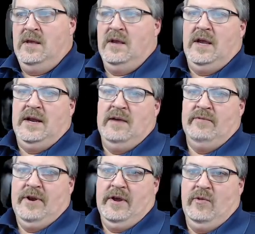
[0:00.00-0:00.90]
and I have
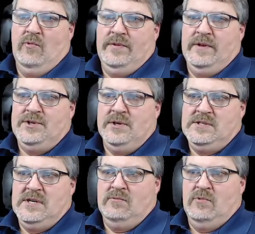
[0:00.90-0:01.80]
another one that shows
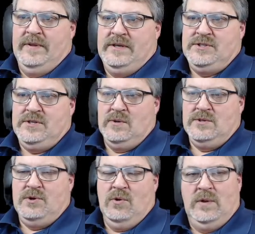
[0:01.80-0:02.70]
up when they start
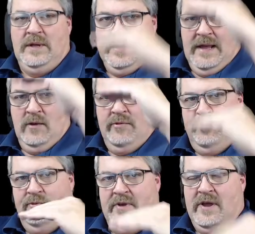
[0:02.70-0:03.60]
scrolling down
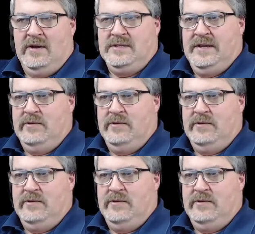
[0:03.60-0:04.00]
through the content,